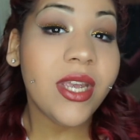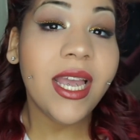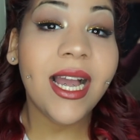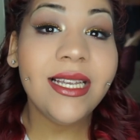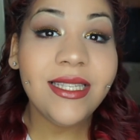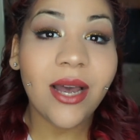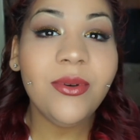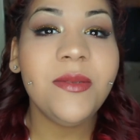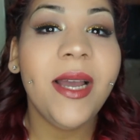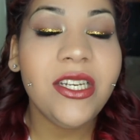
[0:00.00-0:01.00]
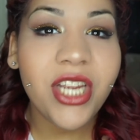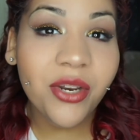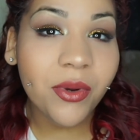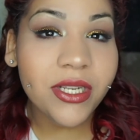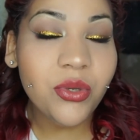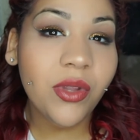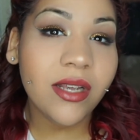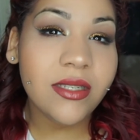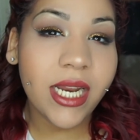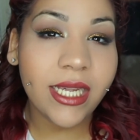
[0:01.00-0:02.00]
yeah guys, that was my January
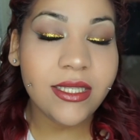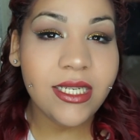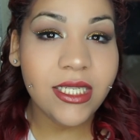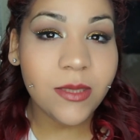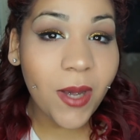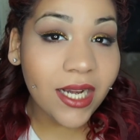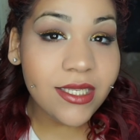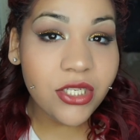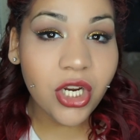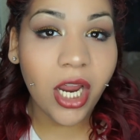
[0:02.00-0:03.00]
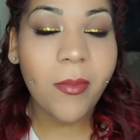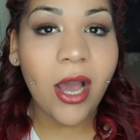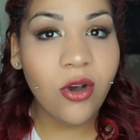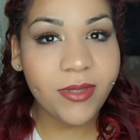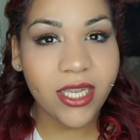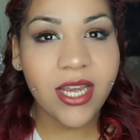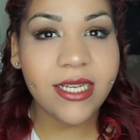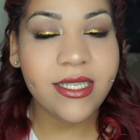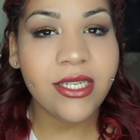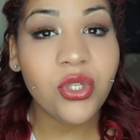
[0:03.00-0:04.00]
2018's BoxyCharm. I hope that you
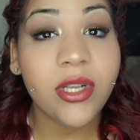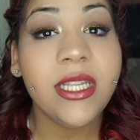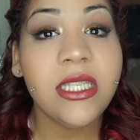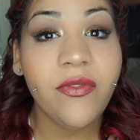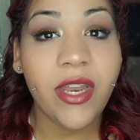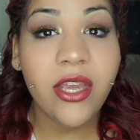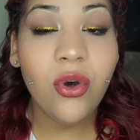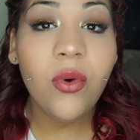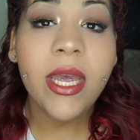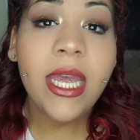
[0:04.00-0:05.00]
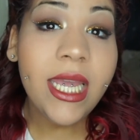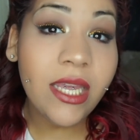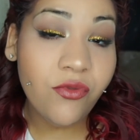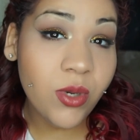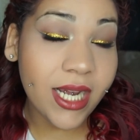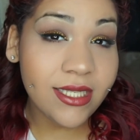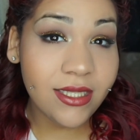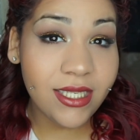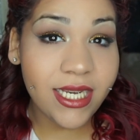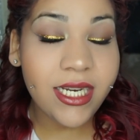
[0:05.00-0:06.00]
guys enjoyed this video. If you guys
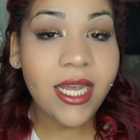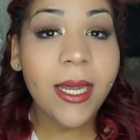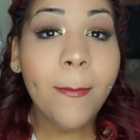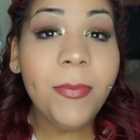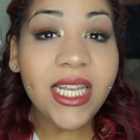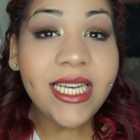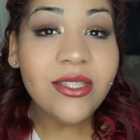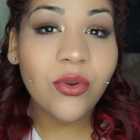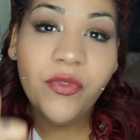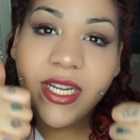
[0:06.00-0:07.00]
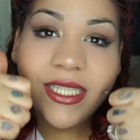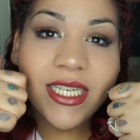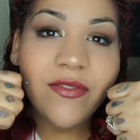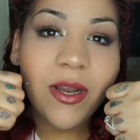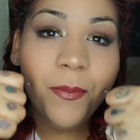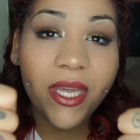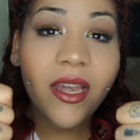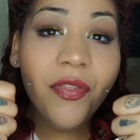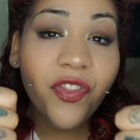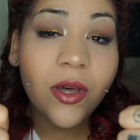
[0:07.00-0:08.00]
did, please don't forget to give it a big
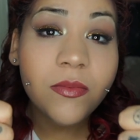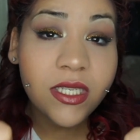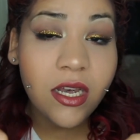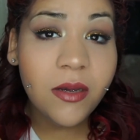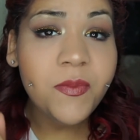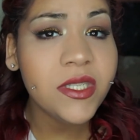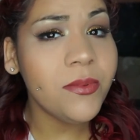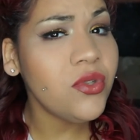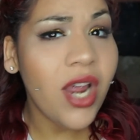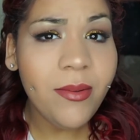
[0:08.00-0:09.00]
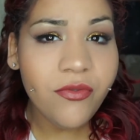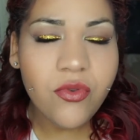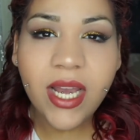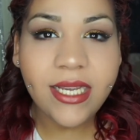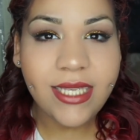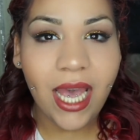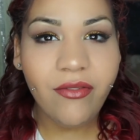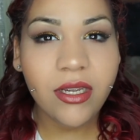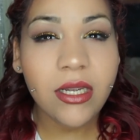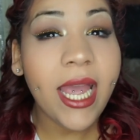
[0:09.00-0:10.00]
thumbs up. Subscribe if you guys
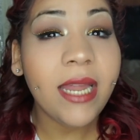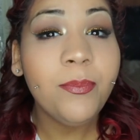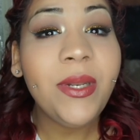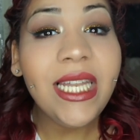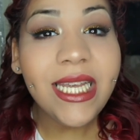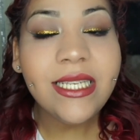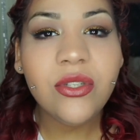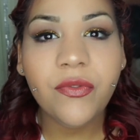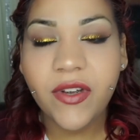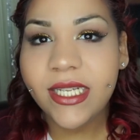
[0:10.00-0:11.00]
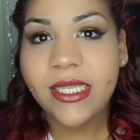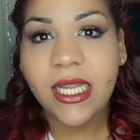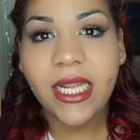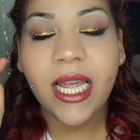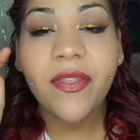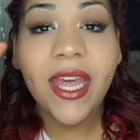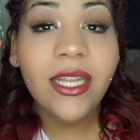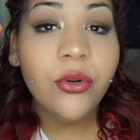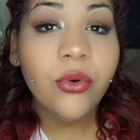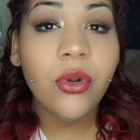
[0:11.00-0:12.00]
haven't, and please don't forget to click that
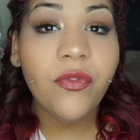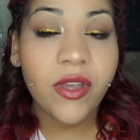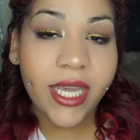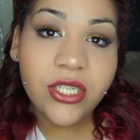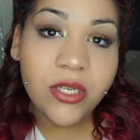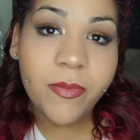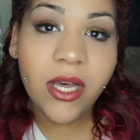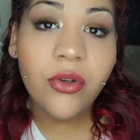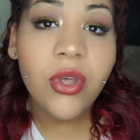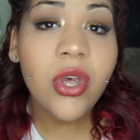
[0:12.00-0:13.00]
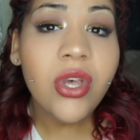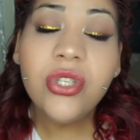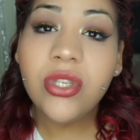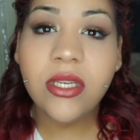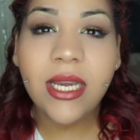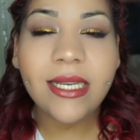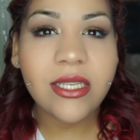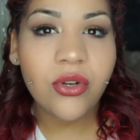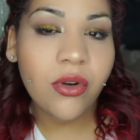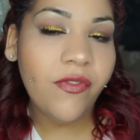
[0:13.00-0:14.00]
little notification bell so that you guys
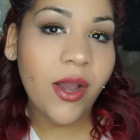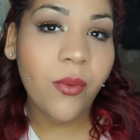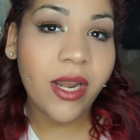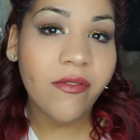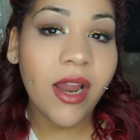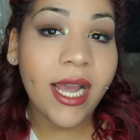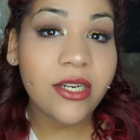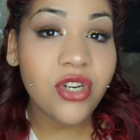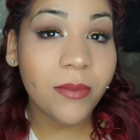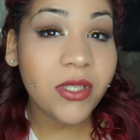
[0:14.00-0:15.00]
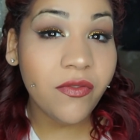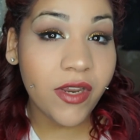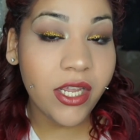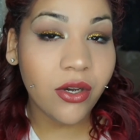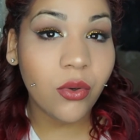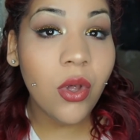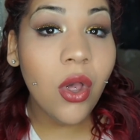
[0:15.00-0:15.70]
are notified whenever I drop a video.